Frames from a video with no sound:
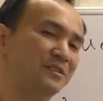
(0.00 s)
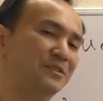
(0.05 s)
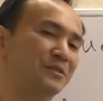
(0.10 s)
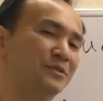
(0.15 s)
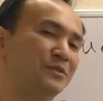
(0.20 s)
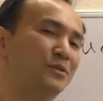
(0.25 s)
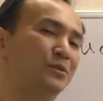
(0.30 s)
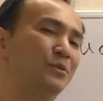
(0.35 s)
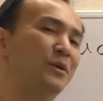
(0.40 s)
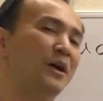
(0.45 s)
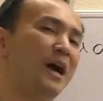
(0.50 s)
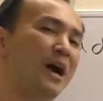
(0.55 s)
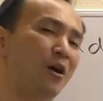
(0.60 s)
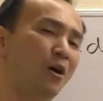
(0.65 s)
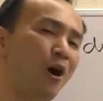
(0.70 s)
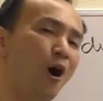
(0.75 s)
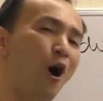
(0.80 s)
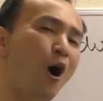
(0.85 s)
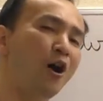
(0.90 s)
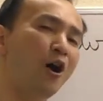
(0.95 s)
throughout
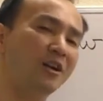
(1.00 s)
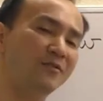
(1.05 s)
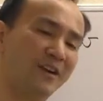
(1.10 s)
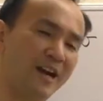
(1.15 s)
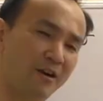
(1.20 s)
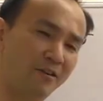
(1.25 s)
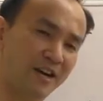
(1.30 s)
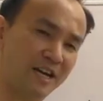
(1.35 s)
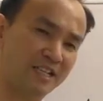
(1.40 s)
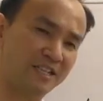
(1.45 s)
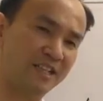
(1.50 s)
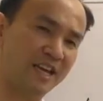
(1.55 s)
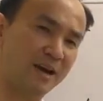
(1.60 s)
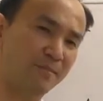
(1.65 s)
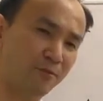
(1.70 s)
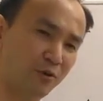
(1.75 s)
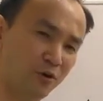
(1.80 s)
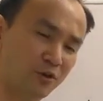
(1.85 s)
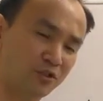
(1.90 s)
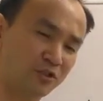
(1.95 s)
all of our
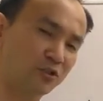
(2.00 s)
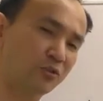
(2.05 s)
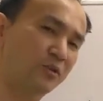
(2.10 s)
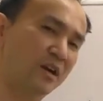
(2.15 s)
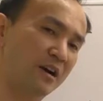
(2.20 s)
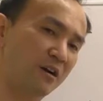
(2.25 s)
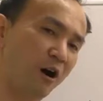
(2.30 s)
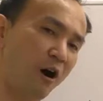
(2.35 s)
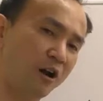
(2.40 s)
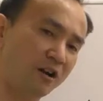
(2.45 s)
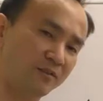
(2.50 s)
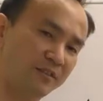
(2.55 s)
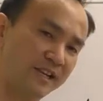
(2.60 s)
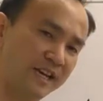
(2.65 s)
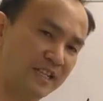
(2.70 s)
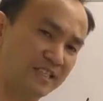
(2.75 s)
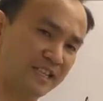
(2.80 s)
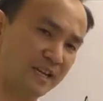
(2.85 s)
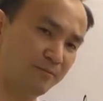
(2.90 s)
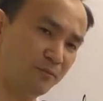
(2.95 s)
examples, throughout all of the
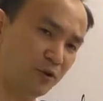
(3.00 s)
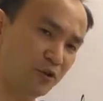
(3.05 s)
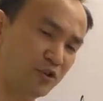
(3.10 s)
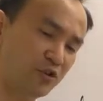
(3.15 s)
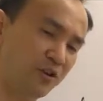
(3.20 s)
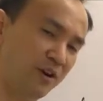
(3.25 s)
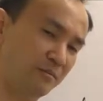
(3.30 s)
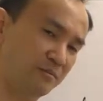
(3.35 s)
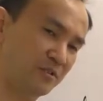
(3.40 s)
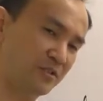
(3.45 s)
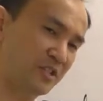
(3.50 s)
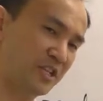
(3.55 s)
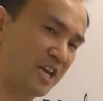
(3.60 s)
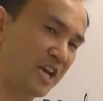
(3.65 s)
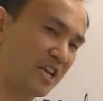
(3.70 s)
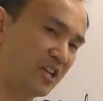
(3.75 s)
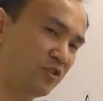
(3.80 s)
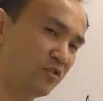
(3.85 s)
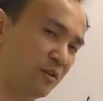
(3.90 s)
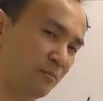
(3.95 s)
examples you have
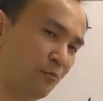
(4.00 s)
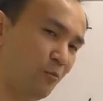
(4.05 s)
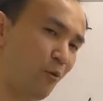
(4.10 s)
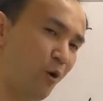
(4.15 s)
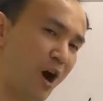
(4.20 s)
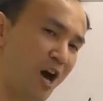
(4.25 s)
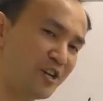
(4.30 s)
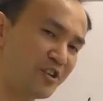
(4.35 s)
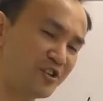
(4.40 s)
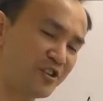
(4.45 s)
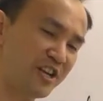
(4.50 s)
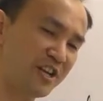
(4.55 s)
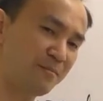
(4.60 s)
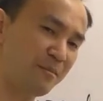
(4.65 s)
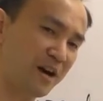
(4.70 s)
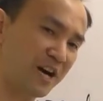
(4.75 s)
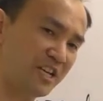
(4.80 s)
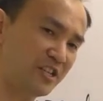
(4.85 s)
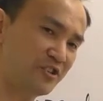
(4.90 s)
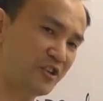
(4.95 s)
seen, you have watched in
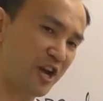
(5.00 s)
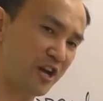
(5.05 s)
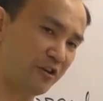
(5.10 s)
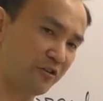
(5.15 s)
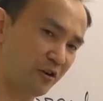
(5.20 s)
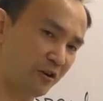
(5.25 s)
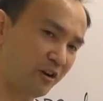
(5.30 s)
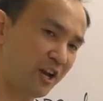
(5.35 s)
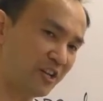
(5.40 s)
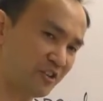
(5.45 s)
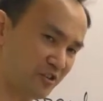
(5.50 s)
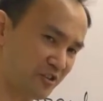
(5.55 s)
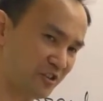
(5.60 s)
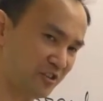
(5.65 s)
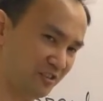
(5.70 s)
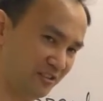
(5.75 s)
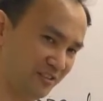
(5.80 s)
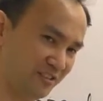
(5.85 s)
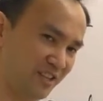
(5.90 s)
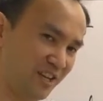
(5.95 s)
my general
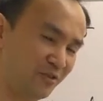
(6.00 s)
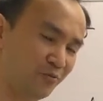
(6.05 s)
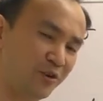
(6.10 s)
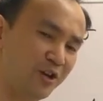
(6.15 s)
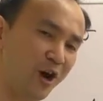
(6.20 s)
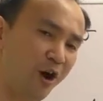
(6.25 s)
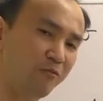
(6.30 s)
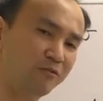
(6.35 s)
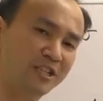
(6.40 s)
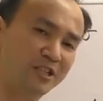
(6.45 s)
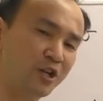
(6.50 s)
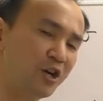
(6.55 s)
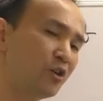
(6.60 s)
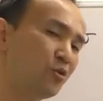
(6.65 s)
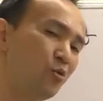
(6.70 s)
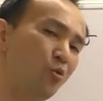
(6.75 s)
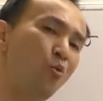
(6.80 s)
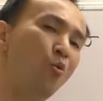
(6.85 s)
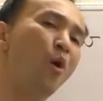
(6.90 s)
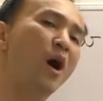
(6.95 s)
lecture, then we only took
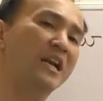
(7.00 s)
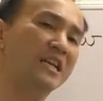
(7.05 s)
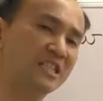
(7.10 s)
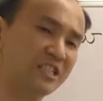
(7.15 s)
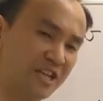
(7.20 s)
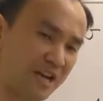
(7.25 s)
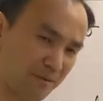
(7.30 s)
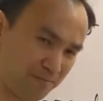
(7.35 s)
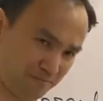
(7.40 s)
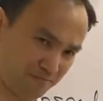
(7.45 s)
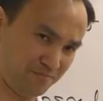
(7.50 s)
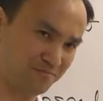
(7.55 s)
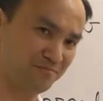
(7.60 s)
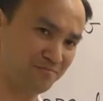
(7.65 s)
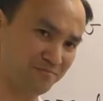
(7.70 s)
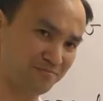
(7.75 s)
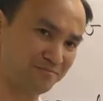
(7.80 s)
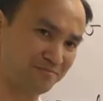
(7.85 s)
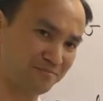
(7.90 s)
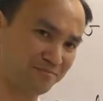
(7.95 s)
one step.
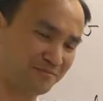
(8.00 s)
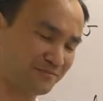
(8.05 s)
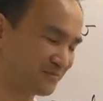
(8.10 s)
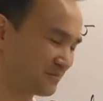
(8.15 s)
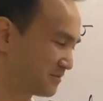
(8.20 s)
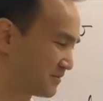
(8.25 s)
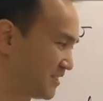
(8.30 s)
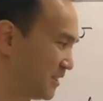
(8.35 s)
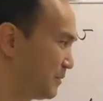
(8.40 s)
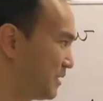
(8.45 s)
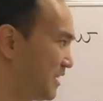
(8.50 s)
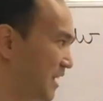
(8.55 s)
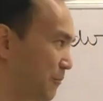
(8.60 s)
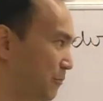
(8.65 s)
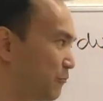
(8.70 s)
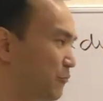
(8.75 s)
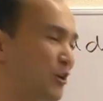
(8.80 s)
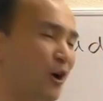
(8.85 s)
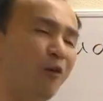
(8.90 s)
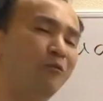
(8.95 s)
I mean,
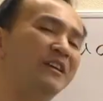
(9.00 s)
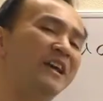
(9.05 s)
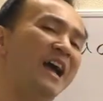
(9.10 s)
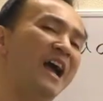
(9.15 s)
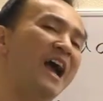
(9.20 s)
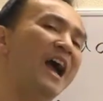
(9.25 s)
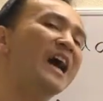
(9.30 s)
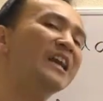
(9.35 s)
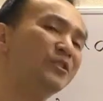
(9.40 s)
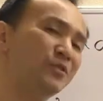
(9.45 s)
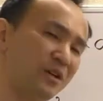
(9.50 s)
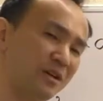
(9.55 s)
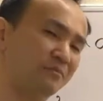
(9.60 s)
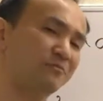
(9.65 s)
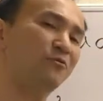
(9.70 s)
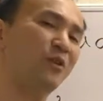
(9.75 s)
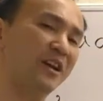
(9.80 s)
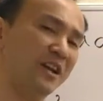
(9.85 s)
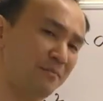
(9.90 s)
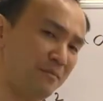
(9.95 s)
we only had to,
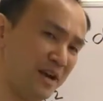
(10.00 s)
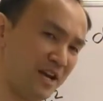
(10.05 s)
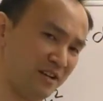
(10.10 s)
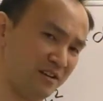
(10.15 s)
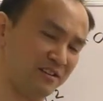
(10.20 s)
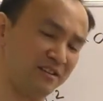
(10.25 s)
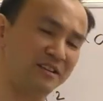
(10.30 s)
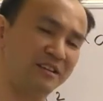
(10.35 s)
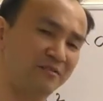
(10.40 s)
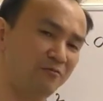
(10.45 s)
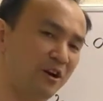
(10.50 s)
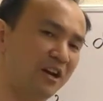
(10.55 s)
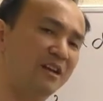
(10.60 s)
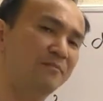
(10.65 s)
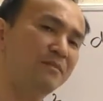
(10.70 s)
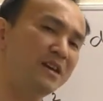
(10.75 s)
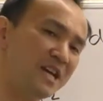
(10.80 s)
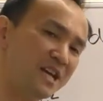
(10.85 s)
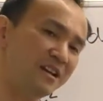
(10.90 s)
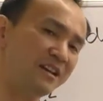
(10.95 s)
what I
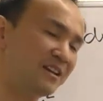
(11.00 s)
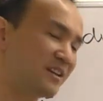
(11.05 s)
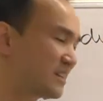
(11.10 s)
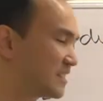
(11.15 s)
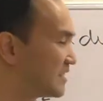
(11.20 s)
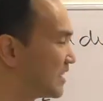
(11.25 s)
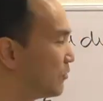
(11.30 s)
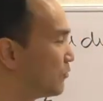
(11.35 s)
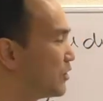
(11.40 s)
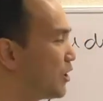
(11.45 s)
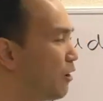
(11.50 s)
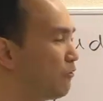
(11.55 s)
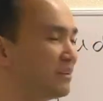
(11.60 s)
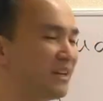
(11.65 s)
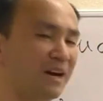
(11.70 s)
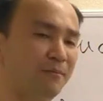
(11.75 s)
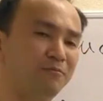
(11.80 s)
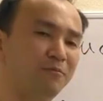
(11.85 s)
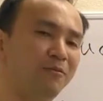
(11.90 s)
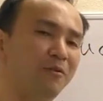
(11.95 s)
mean here is that we only
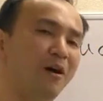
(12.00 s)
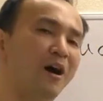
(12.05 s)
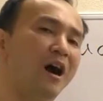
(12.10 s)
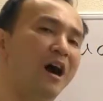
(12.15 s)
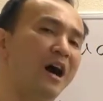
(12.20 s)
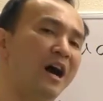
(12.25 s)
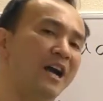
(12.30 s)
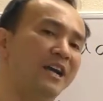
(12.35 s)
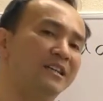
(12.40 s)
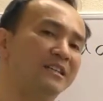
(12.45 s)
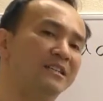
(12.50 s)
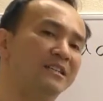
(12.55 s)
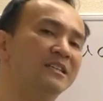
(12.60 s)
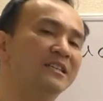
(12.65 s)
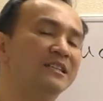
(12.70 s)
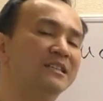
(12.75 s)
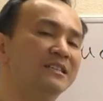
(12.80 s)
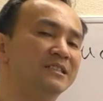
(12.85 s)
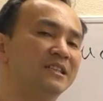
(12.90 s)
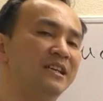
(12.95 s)
applied
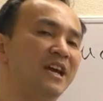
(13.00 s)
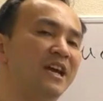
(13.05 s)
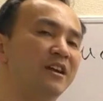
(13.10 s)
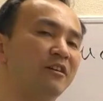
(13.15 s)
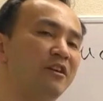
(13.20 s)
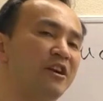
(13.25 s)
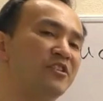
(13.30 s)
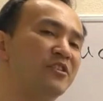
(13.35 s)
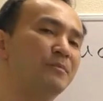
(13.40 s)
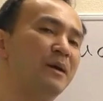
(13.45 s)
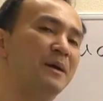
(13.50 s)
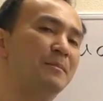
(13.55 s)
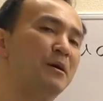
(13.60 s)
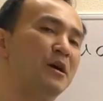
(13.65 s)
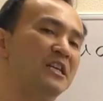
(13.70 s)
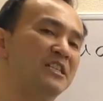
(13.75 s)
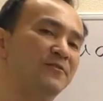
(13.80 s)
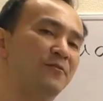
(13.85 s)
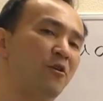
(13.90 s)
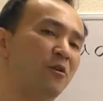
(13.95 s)
the integration by
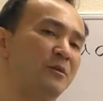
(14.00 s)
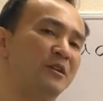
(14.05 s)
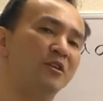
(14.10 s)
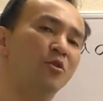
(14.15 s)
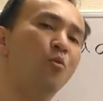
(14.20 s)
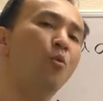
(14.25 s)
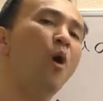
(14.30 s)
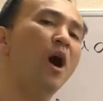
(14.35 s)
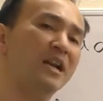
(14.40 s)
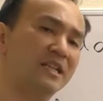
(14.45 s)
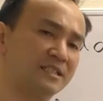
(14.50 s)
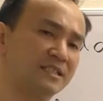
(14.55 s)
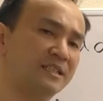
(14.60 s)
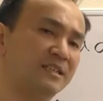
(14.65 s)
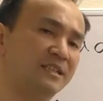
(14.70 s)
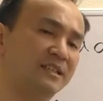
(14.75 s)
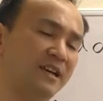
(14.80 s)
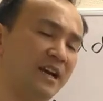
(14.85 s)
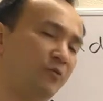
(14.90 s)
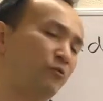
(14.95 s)
parts formula once,
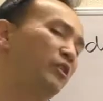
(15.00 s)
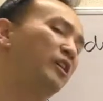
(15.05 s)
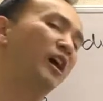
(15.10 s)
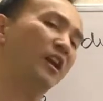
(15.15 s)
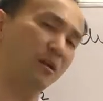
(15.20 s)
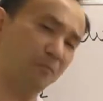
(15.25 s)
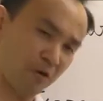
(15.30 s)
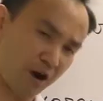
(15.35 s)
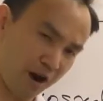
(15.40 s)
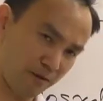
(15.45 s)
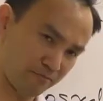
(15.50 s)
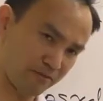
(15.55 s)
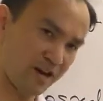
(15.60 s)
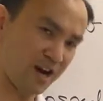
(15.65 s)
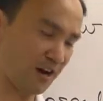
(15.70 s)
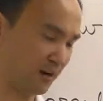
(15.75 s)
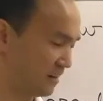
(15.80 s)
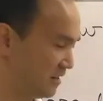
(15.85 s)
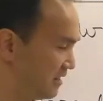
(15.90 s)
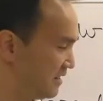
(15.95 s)
and we got the problem
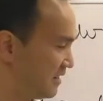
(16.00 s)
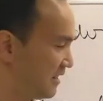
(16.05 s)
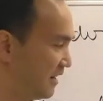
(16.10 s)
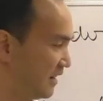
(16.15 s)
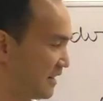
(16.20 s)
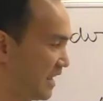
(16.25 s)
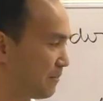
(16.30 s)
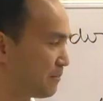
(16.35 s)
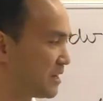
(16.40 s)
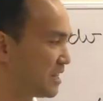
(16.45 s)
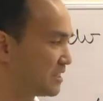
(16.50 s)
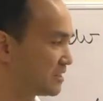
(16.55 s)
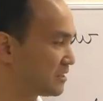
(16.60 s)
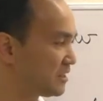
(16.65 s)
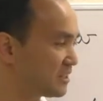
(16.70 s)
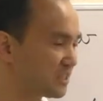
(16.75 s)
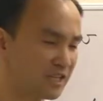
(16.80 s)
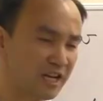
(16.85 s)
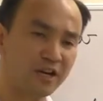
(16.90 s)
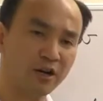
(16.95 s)
done. That means
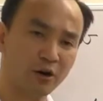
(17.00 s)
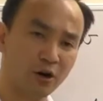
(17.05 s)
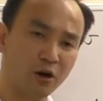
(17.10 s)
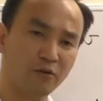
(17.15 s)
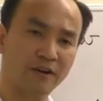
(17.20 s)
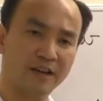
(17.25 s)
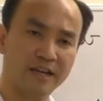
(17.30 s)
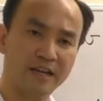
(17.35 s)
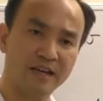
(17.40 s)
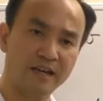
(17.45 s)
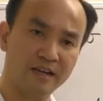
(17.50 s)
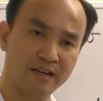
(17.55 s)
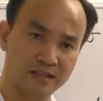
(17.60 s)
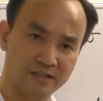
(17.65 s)
this integral right here